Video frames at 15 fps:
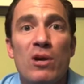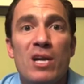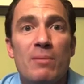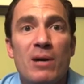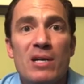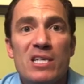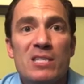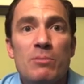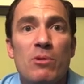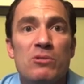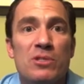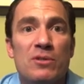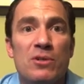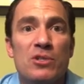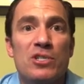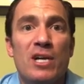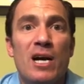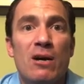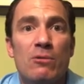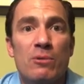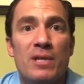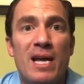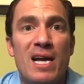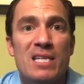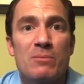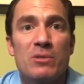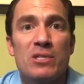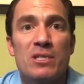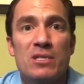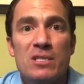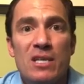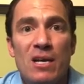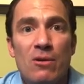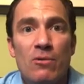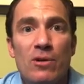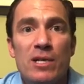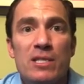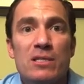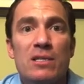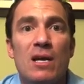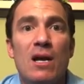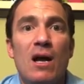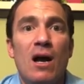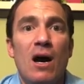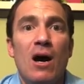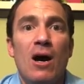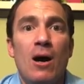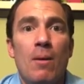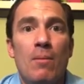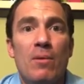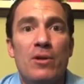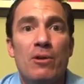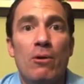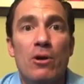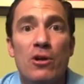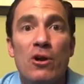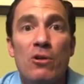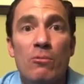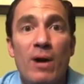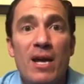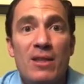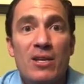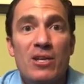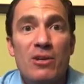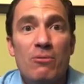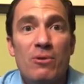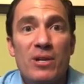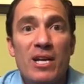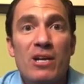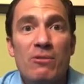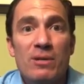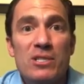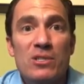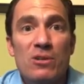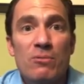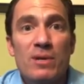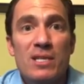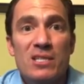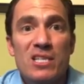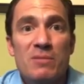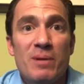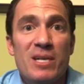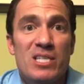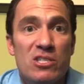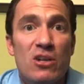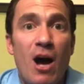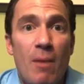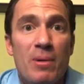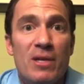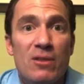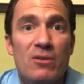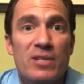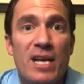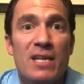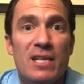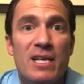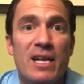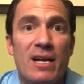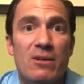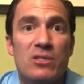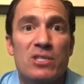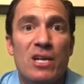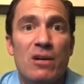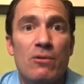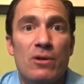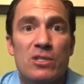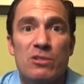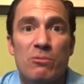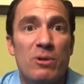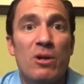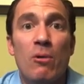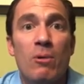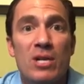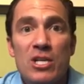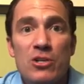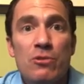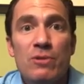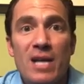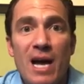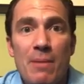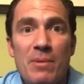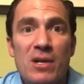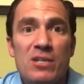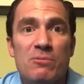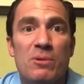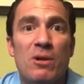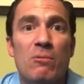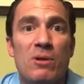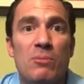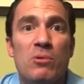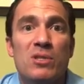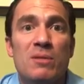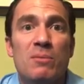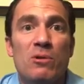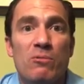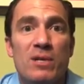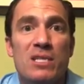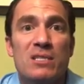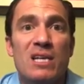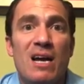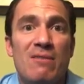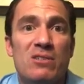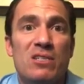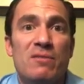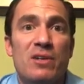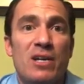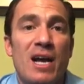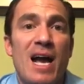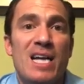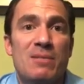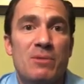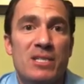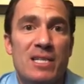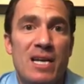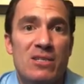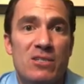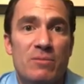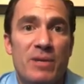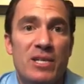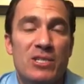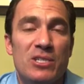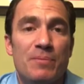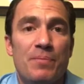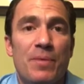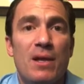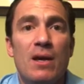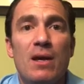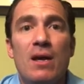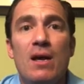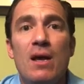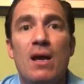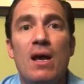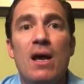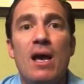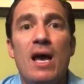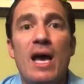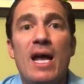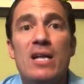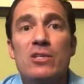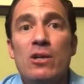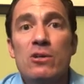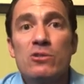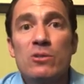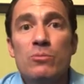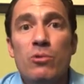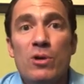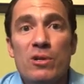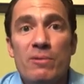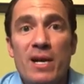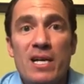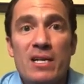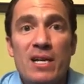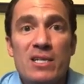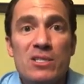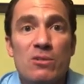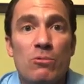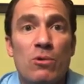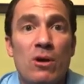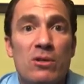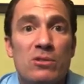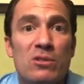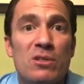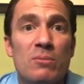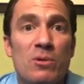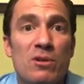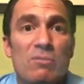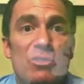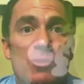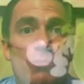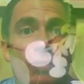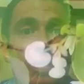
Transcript: who's worried about exposing their child with asthma to steroids, a good way that you would increase their risk is by stopping their daily inhaled steroids. So we don't want to do that, because we don't want to put them at risk to have a severe asthma exacerbation. And it's also important to recognize that we're also in the middle